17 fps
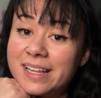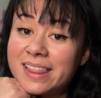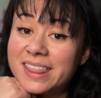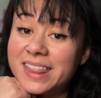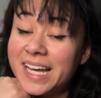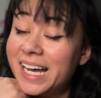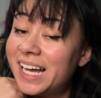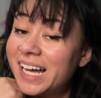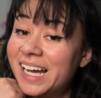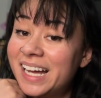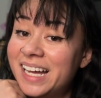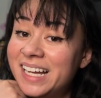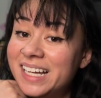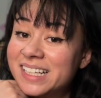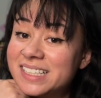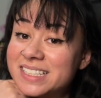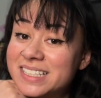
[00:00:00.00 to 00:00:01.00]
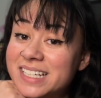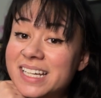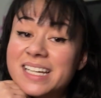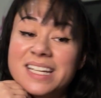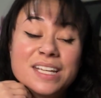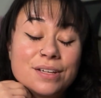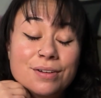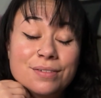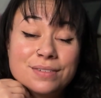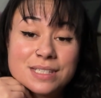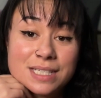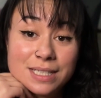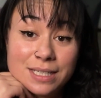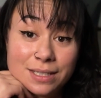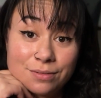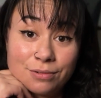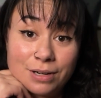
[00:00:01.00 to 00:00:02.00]
that you haven't
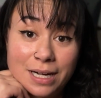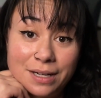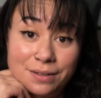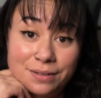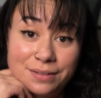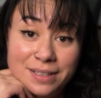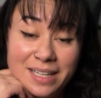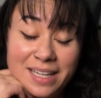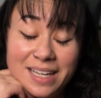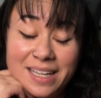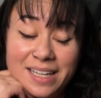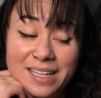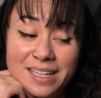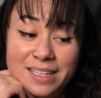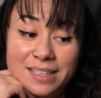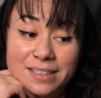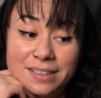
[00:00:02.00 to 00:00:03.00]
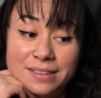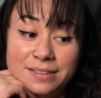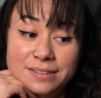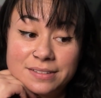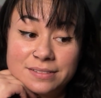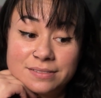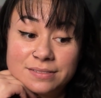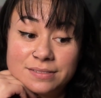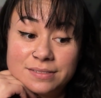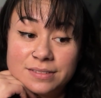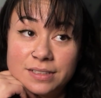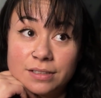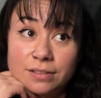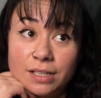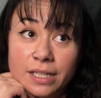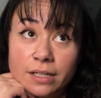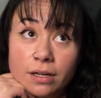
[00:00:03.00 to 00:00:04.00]
seen in a while. And
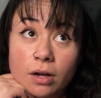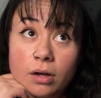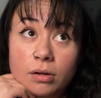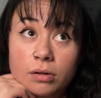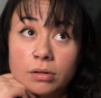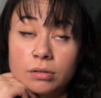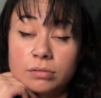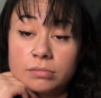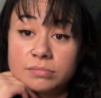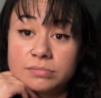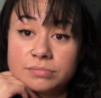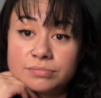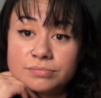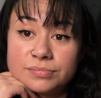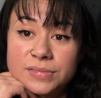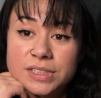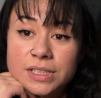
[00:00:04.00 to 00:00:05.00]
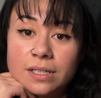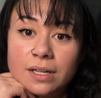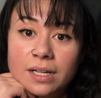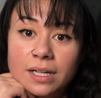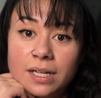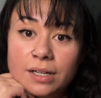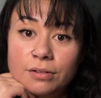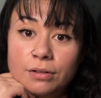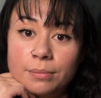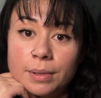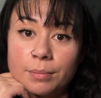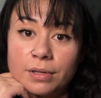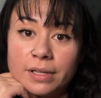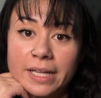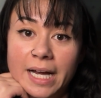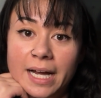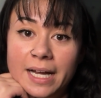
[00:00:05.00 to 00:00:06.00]
you're like, oh, I
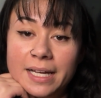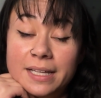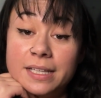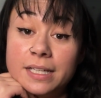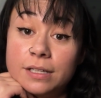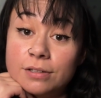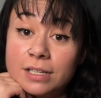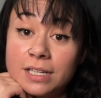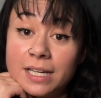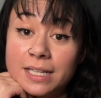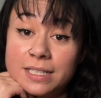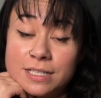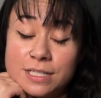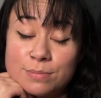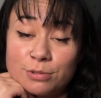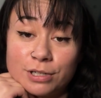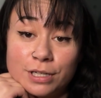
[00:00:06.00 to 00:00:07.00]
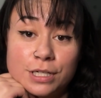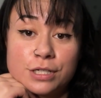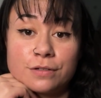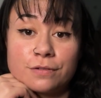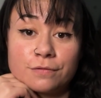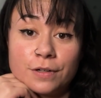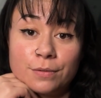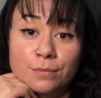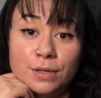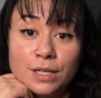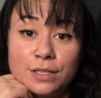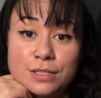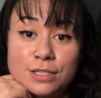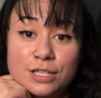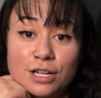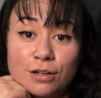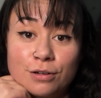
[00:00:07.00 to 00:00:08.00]
remember that. And then you can get inspiration from it.
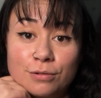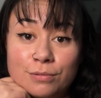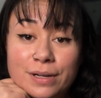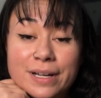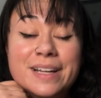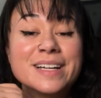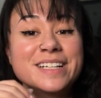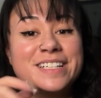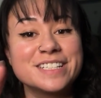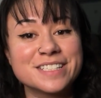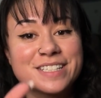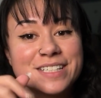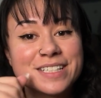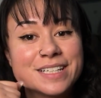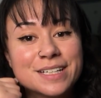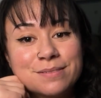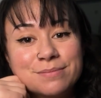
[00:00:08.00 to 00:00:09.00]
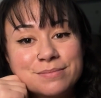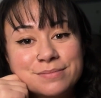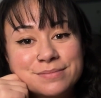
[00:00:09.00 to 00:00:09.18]
So just a tip.